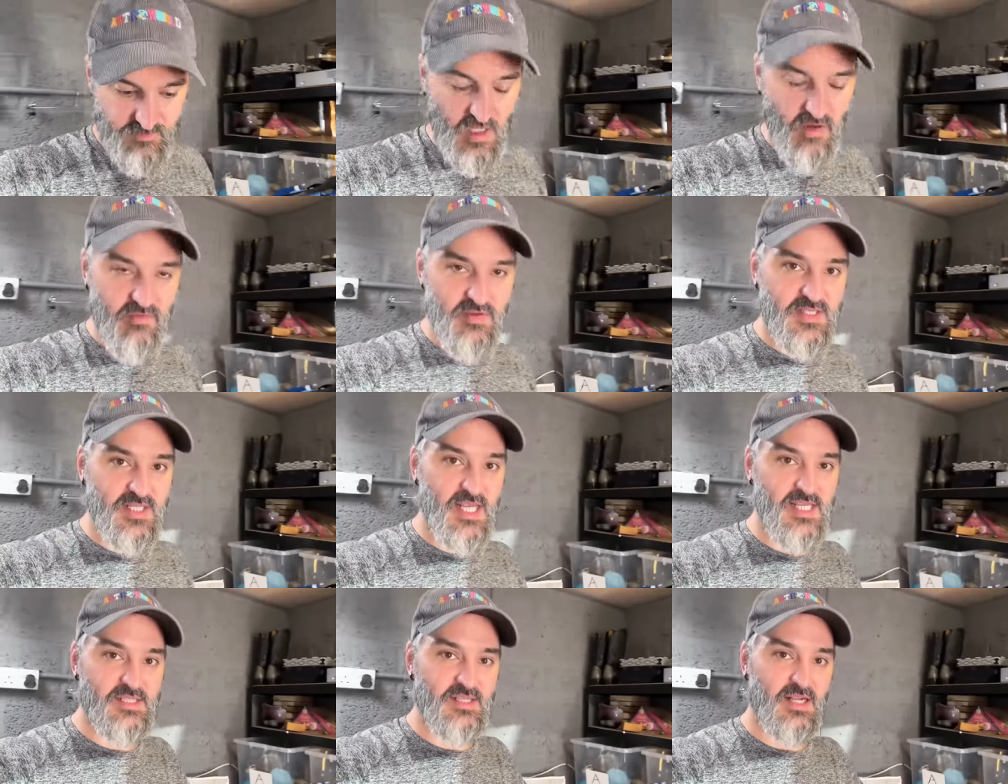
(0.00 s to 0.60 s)

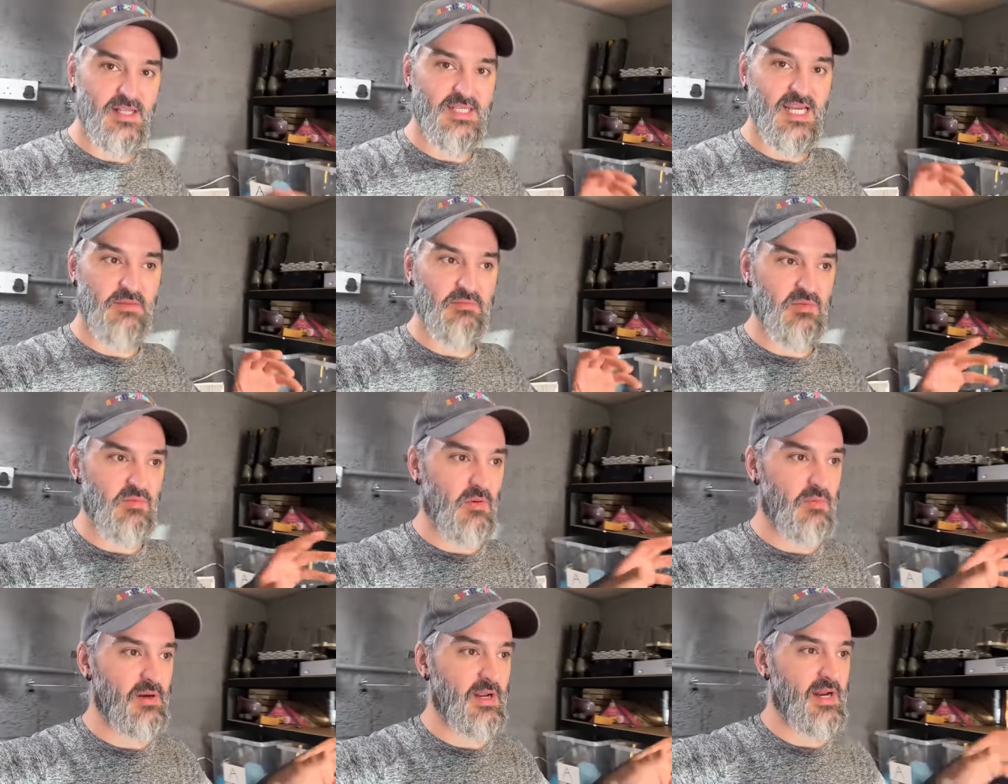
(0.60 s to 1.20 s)
Obviously, it's going to take me
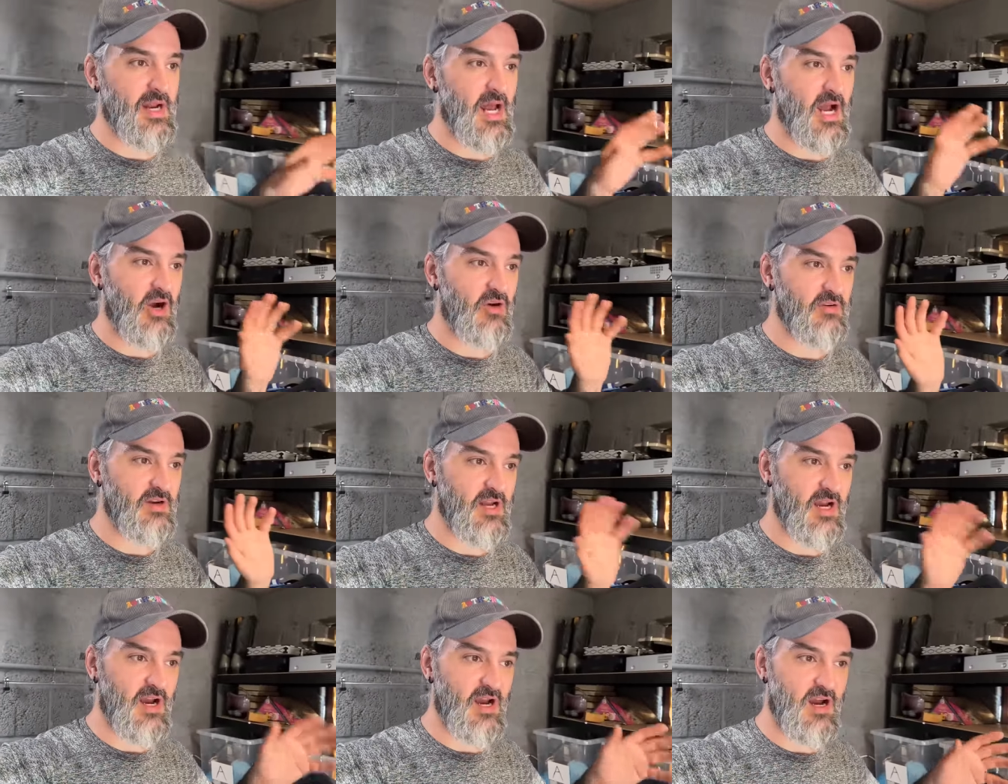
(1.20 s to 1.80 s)
probably an hour
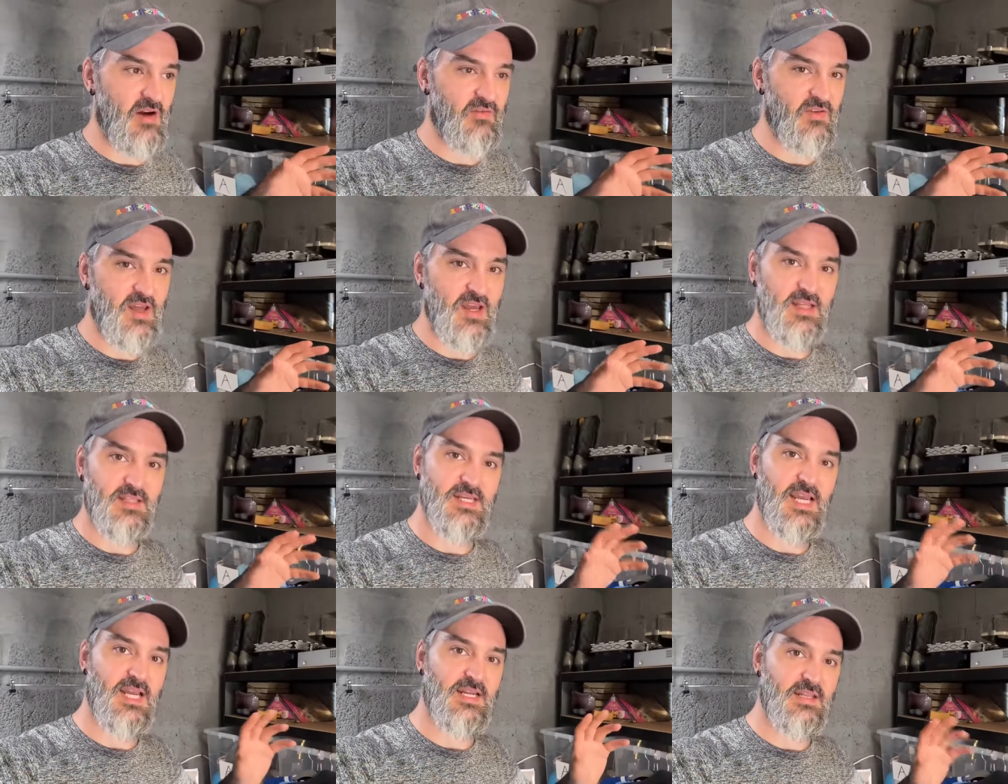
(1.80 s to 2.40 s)
and a half later
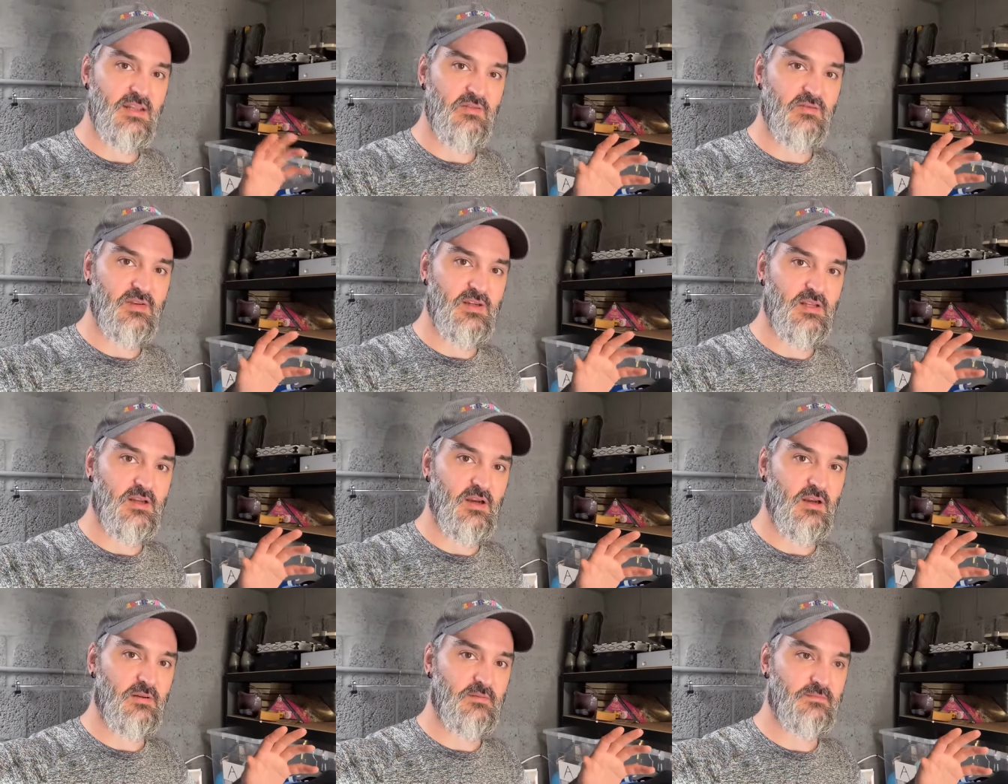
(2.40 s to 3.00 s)
to edit the
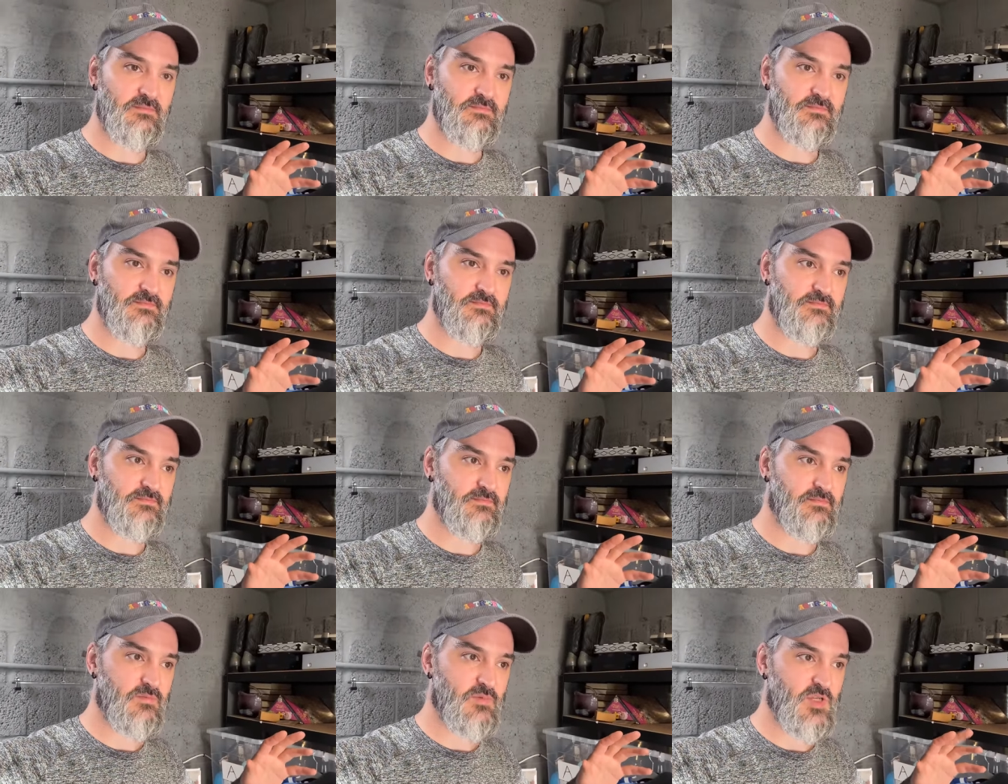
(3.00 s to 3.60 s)
video,
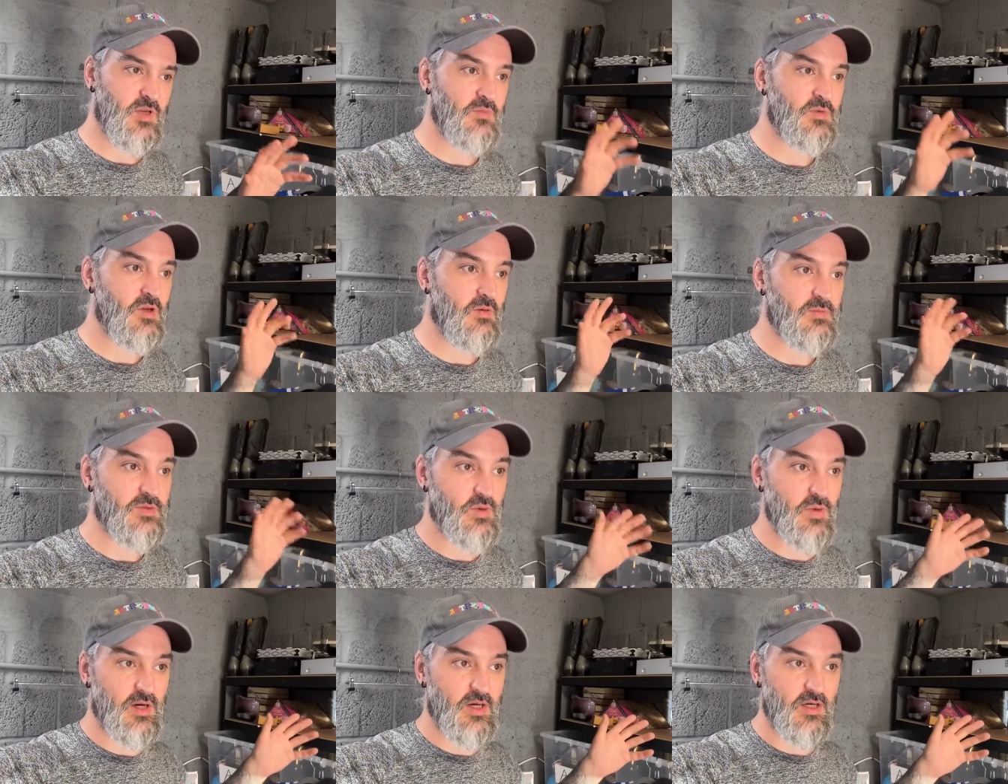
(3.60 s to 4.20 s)

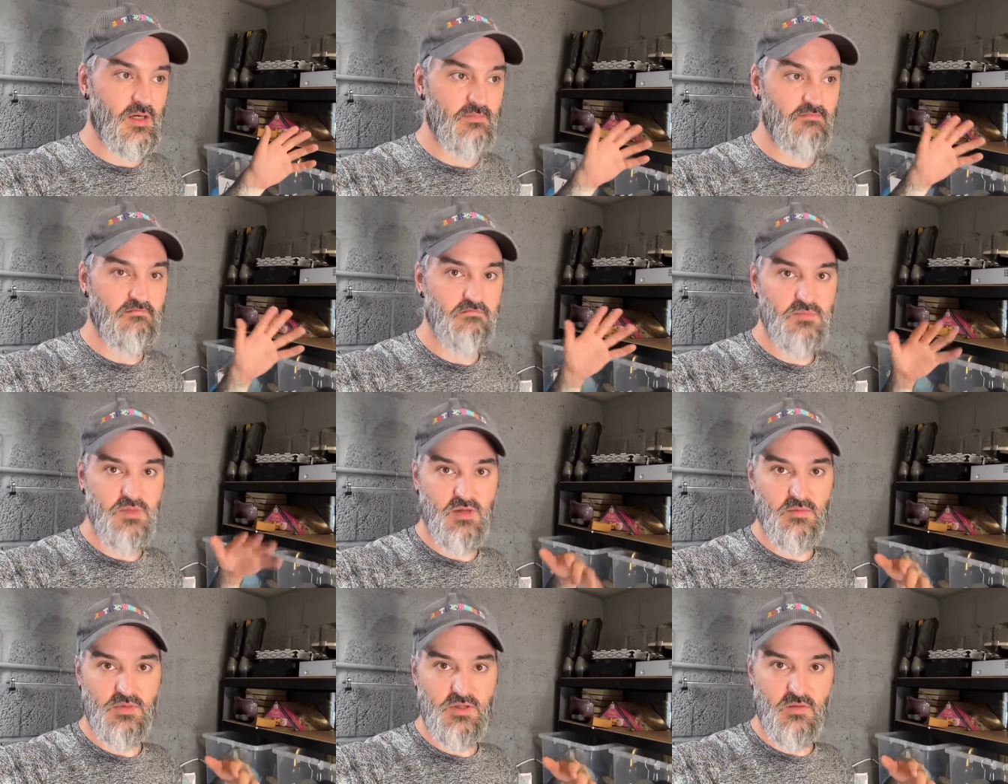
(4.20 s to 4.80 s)
sometimes quicker,
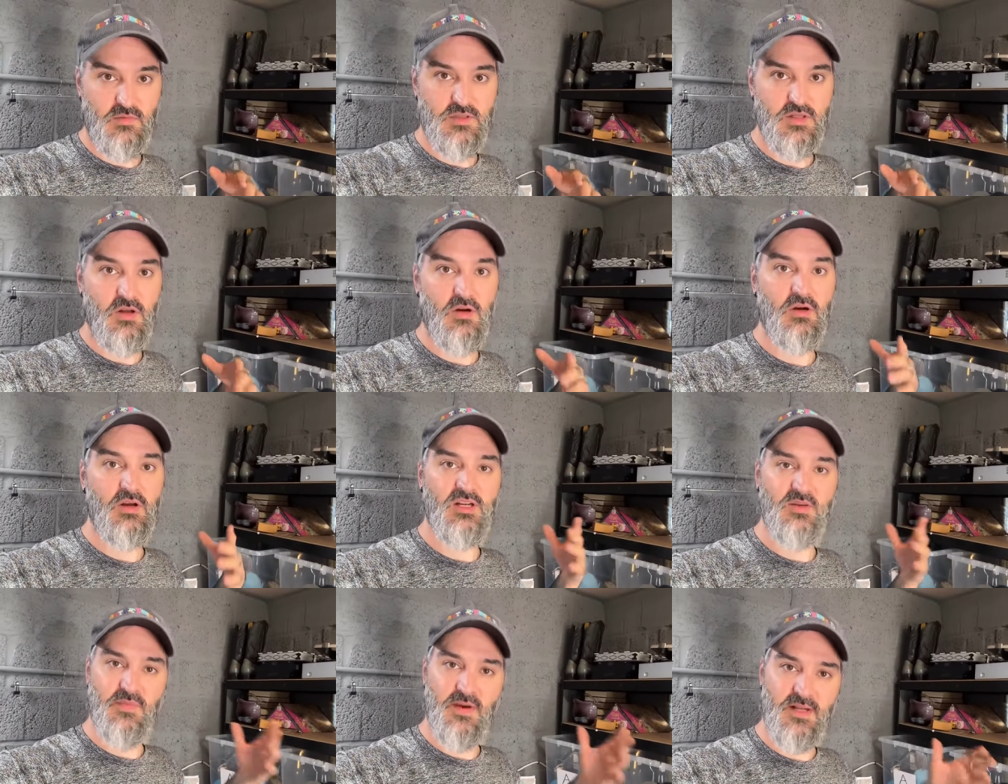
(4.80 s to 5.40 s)
sometimes
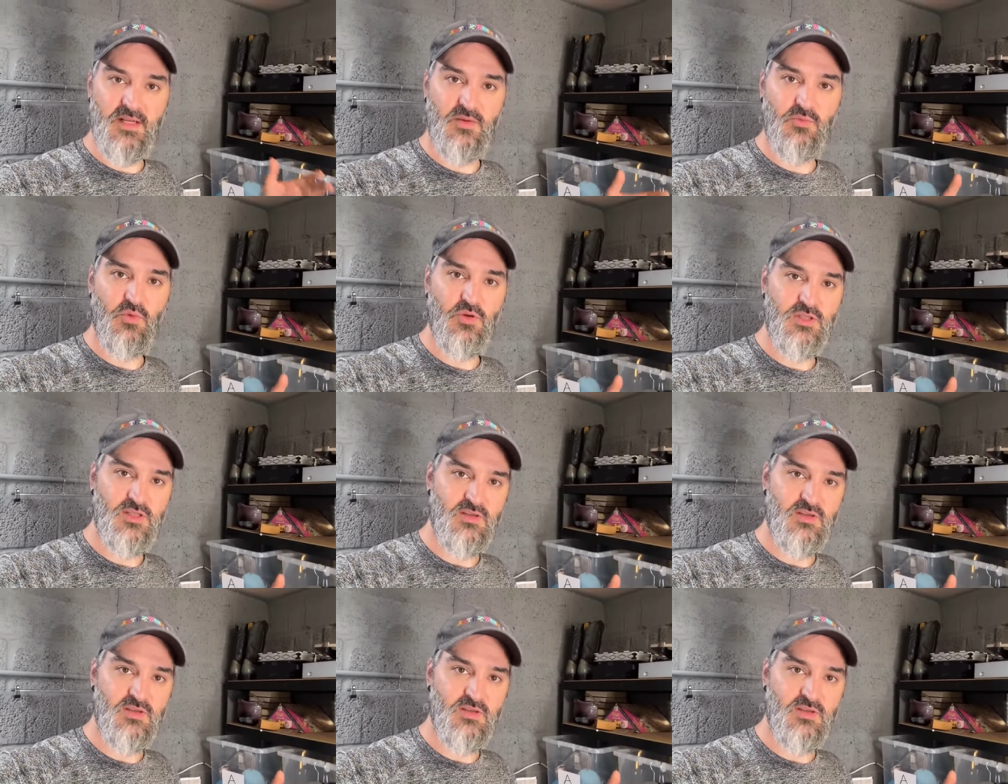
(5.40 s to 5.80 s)
longer, depending on what's